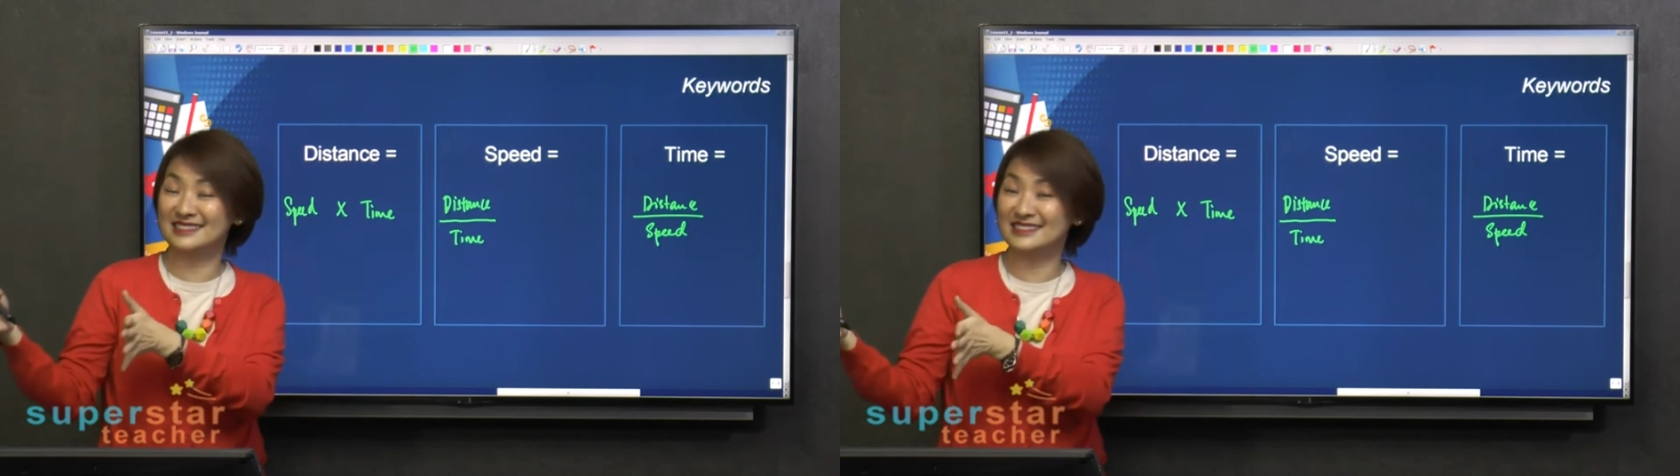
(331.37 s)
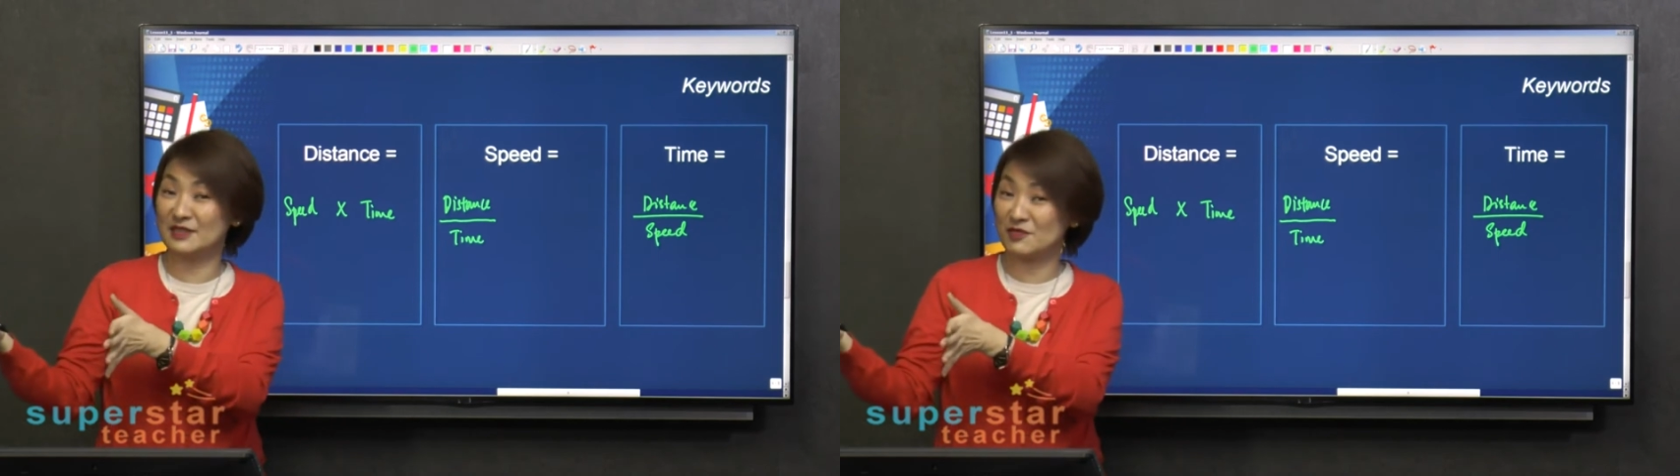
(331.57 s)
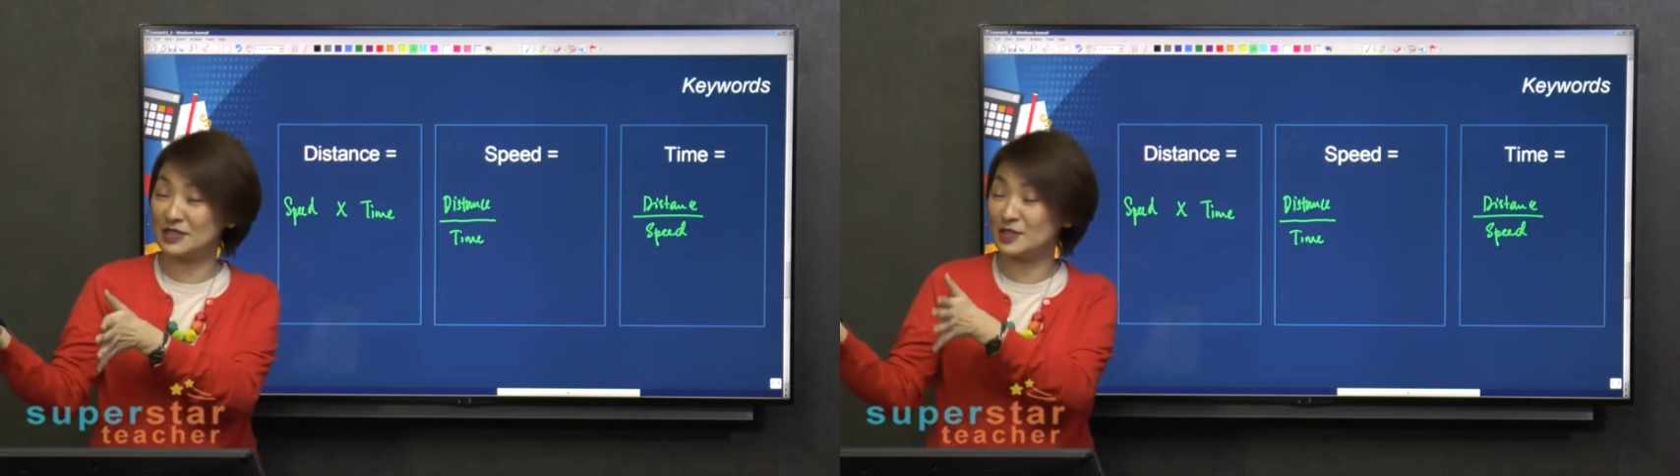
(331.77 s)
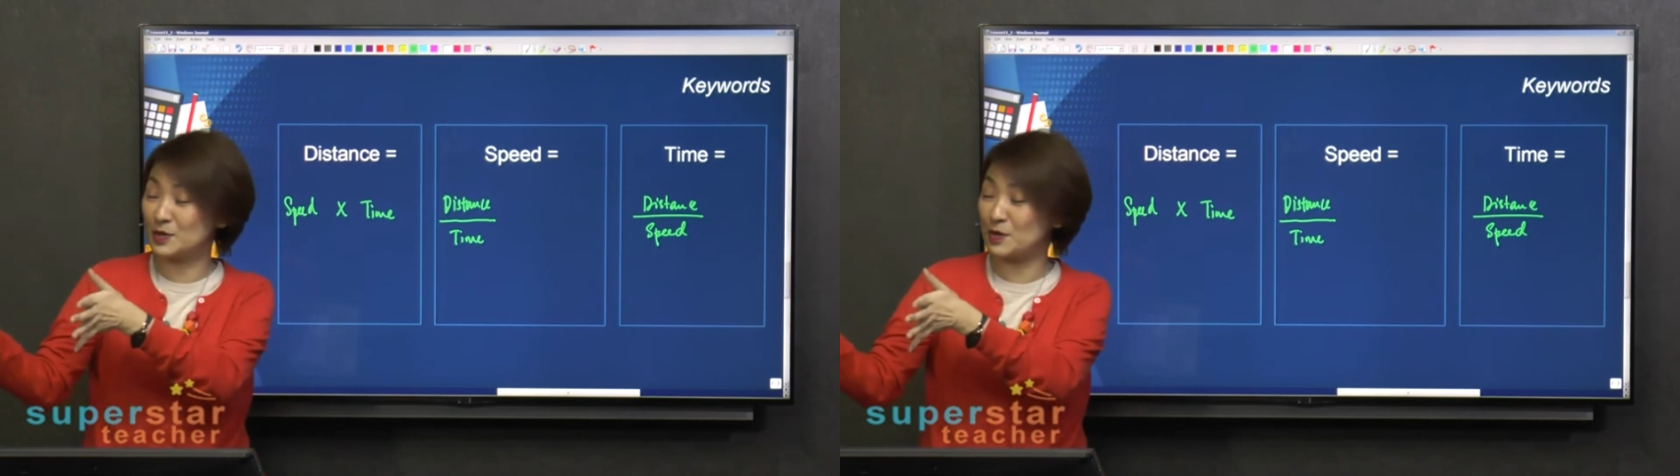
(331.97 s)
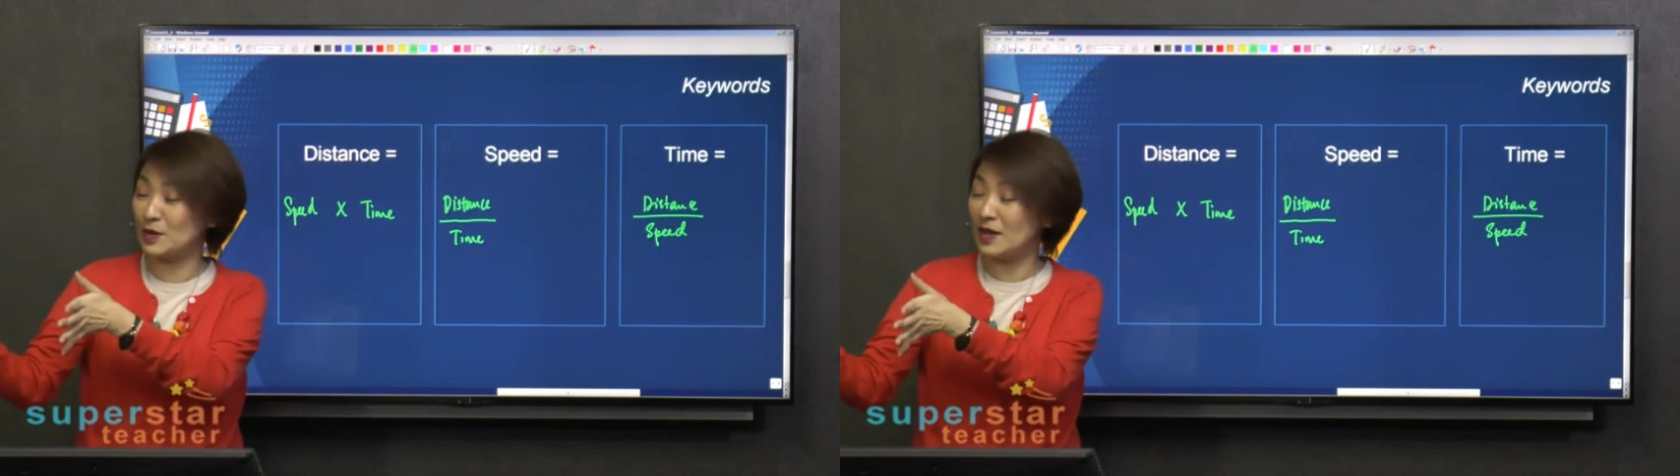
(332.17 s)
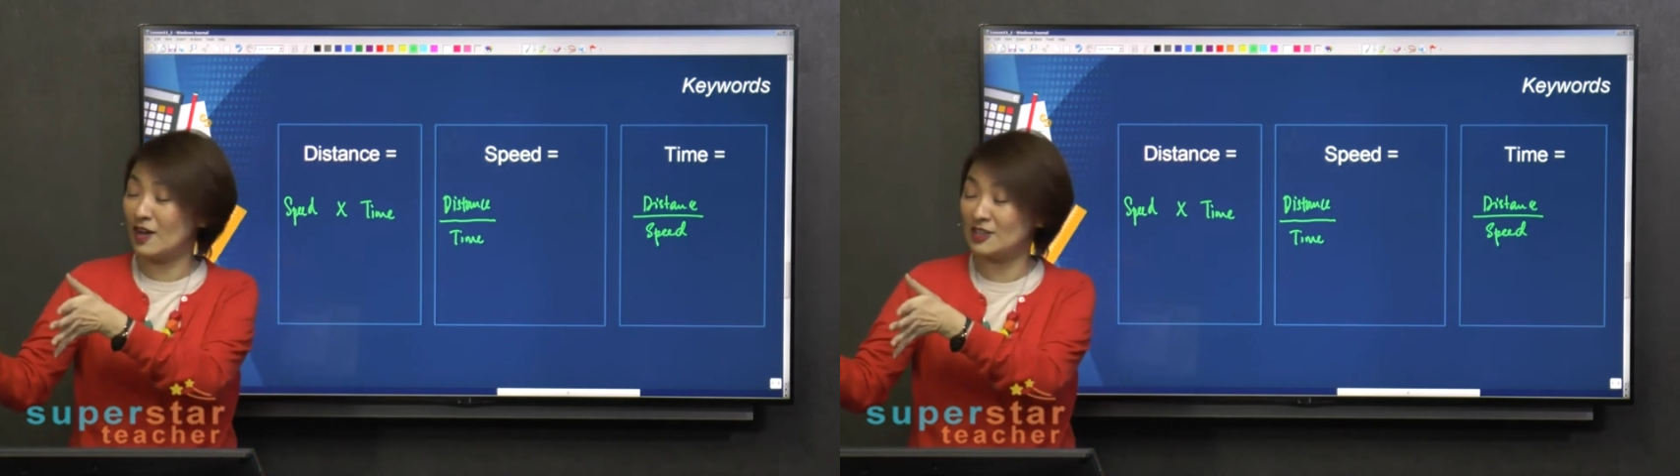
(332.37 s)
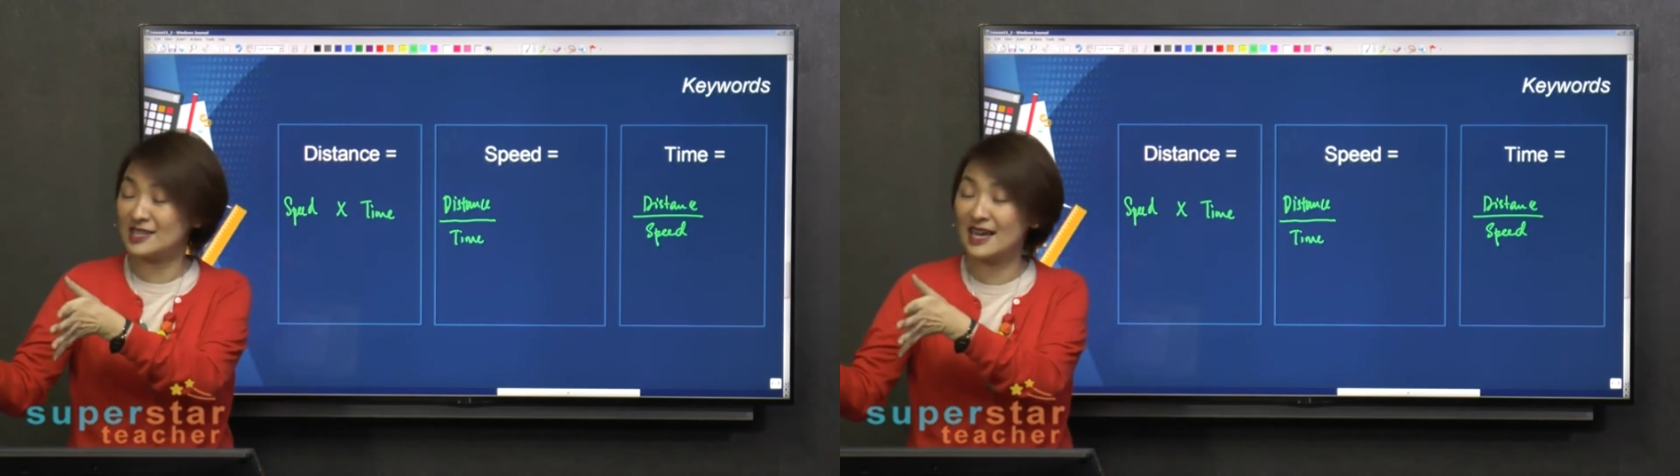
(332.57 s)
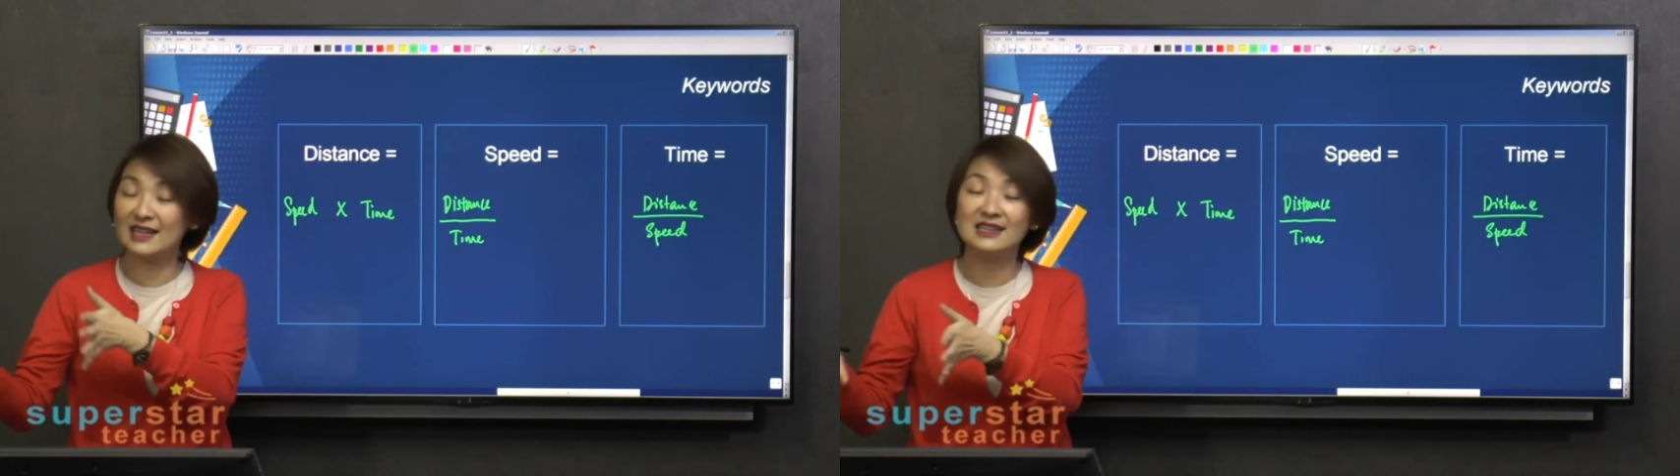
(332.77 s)
San Francisco
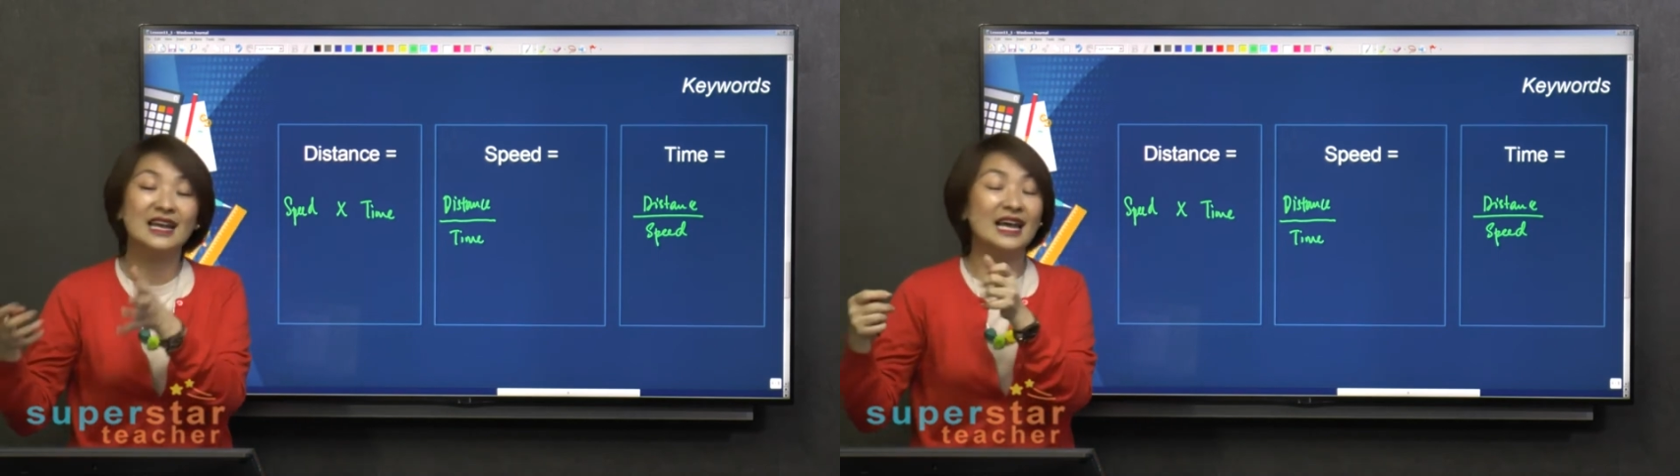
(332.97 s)
hotel,